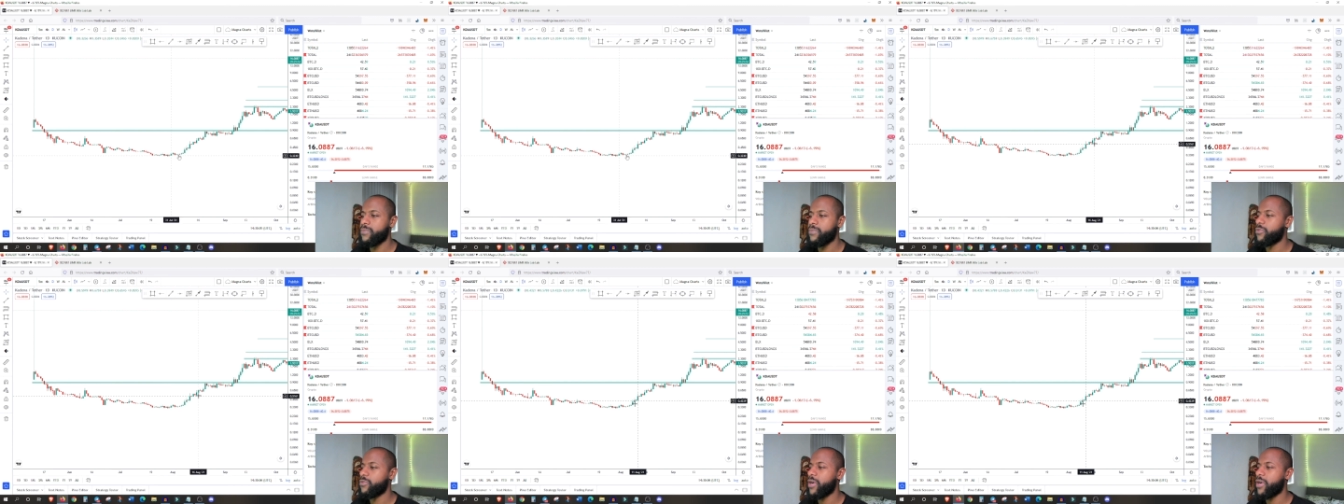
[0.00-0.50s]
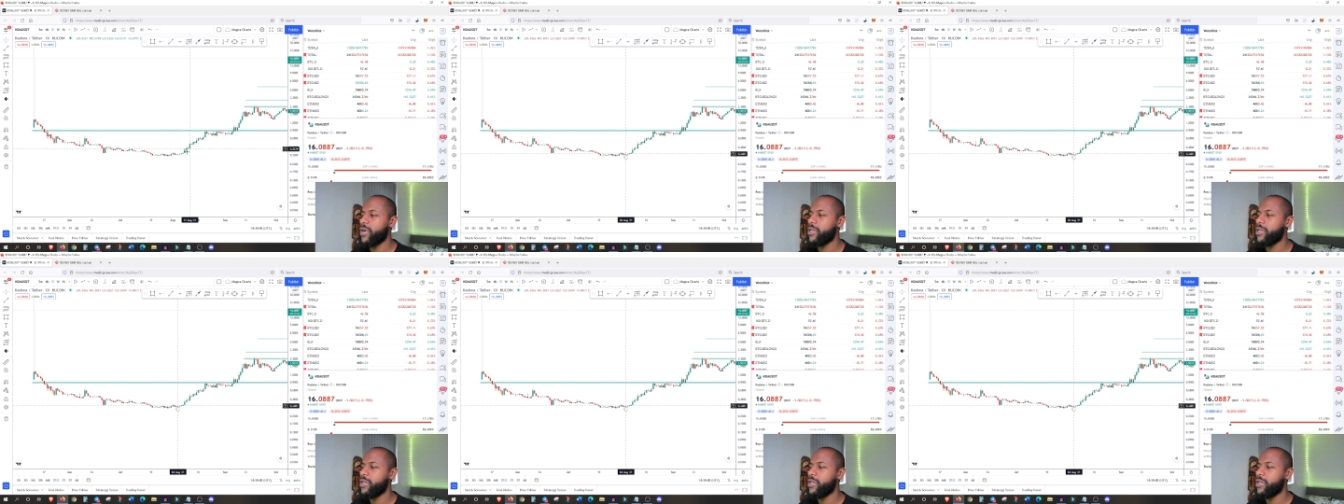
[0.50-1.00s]

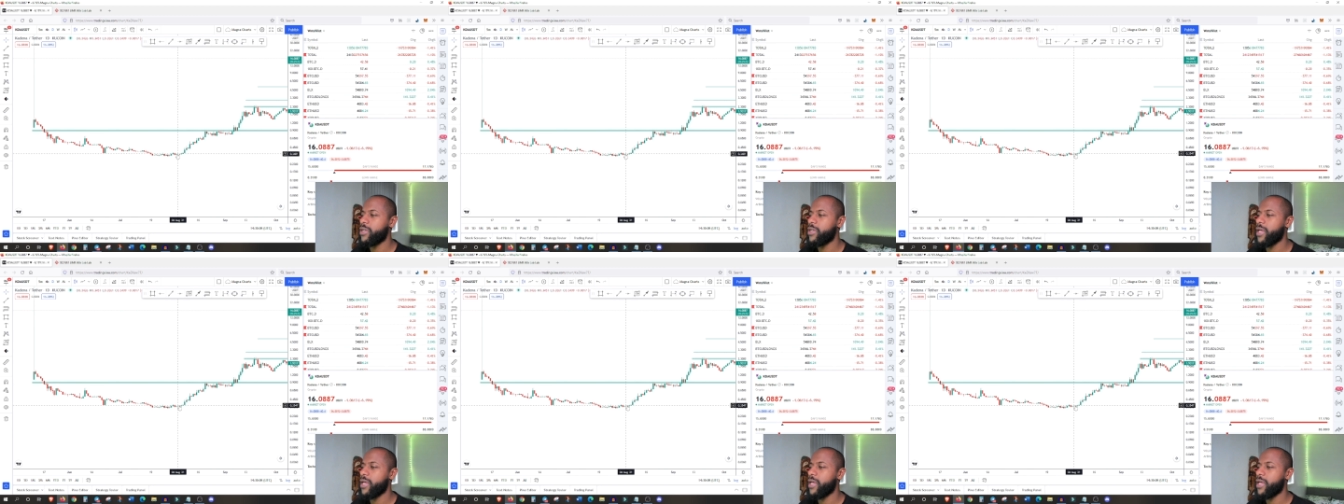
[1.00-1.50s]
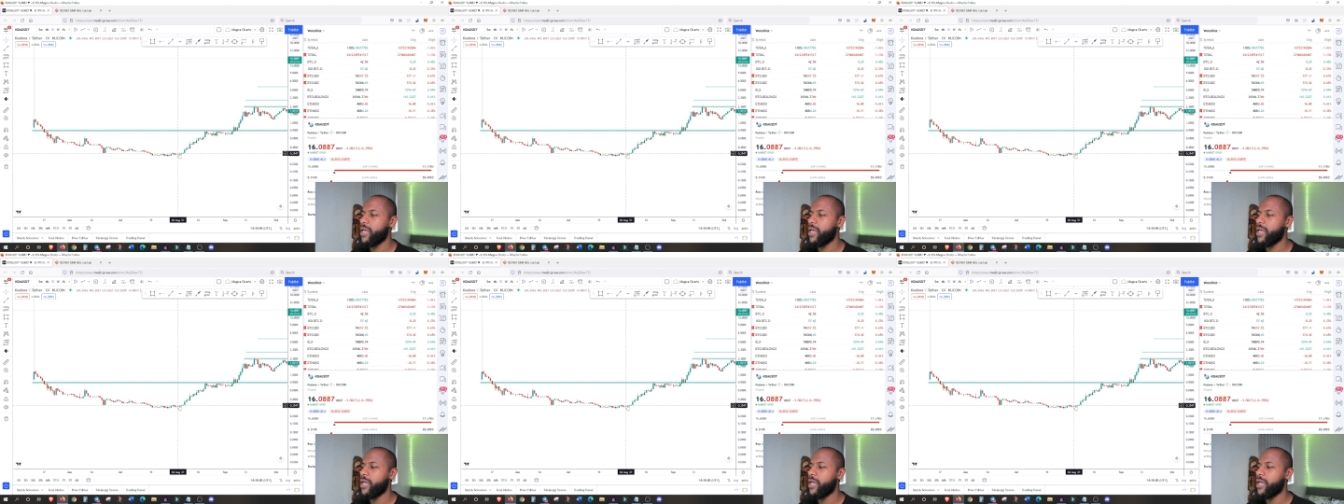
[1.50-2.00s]
rounding all the way, and it
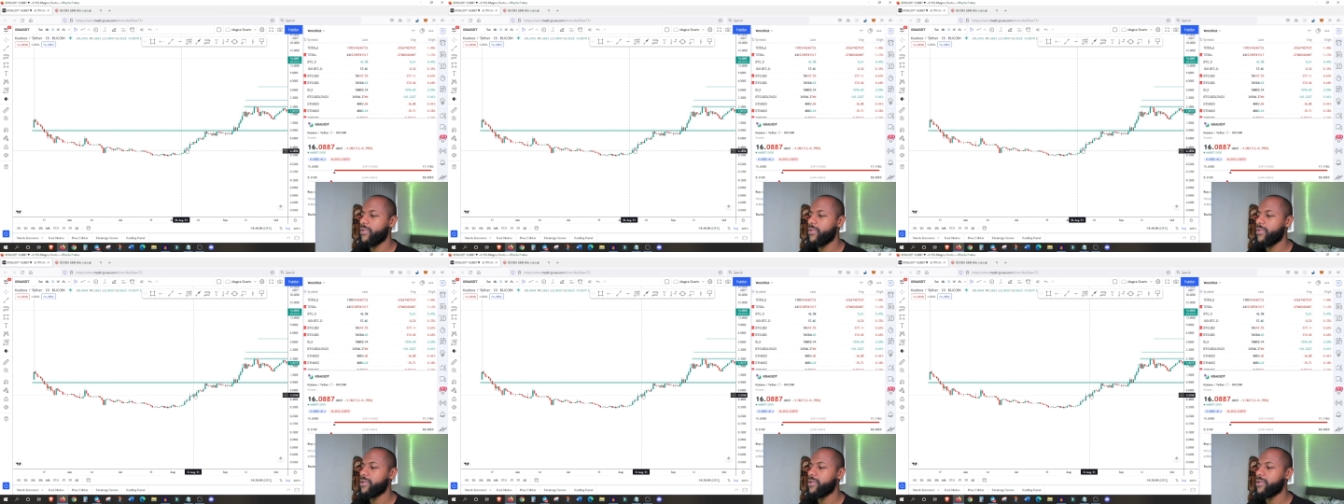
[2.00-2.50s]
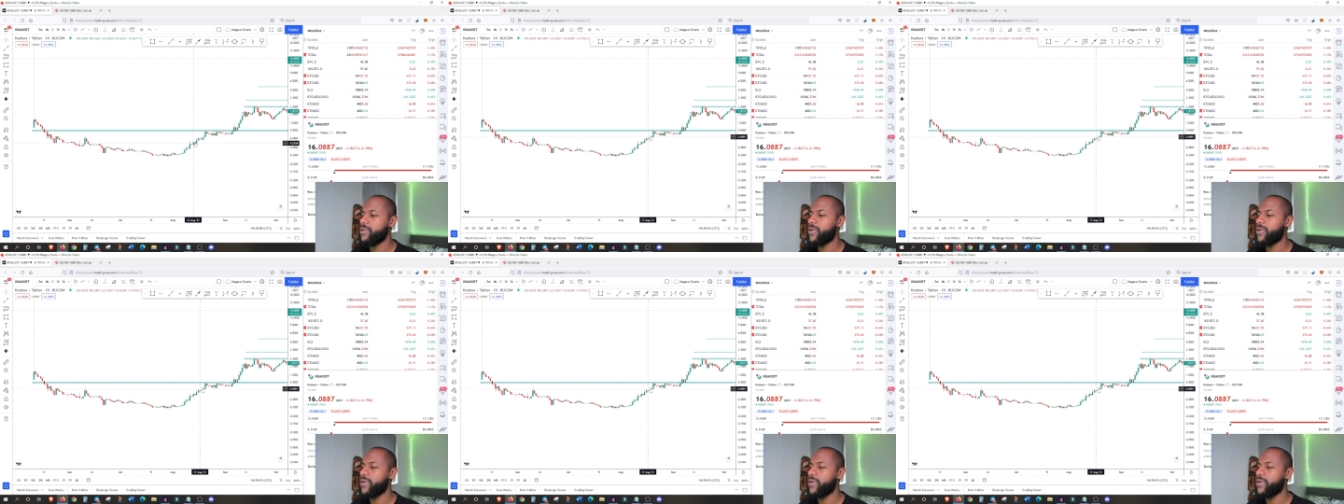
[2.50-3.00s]
started to turn around
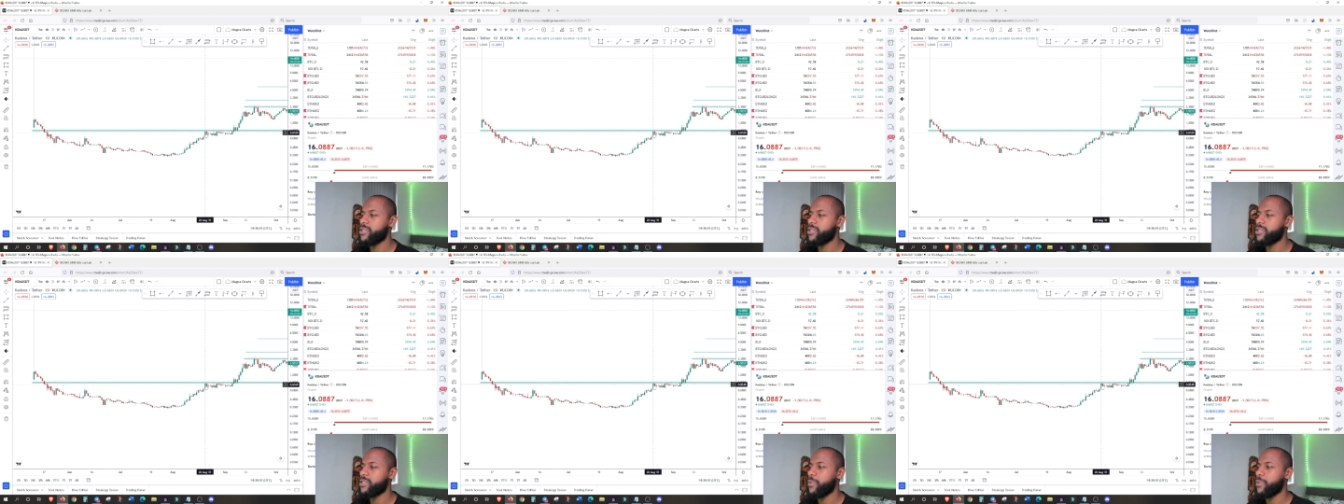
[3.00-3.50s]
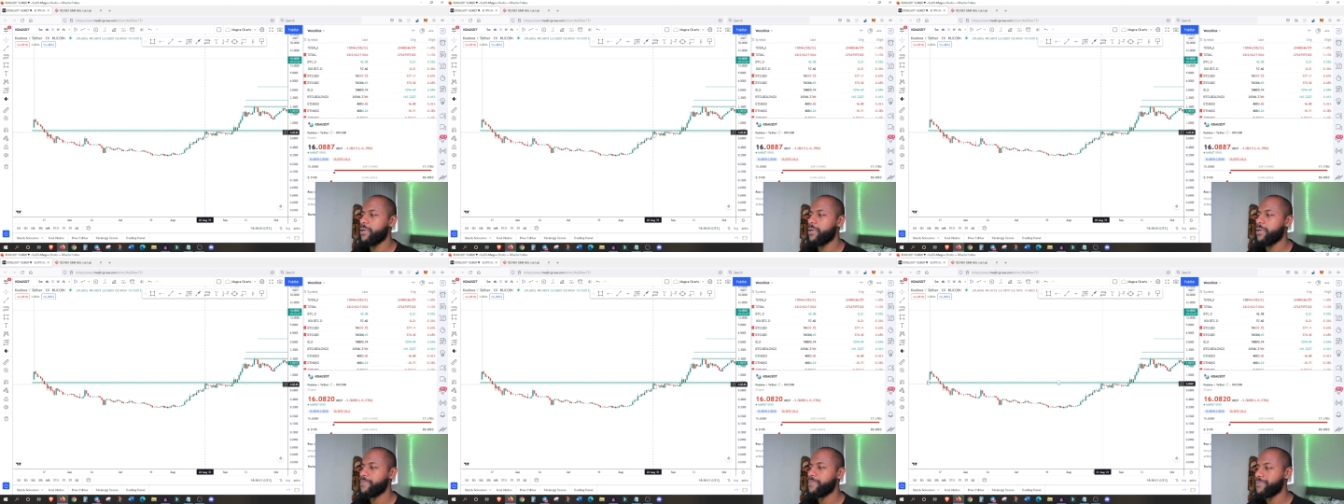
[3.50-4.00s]
August 21,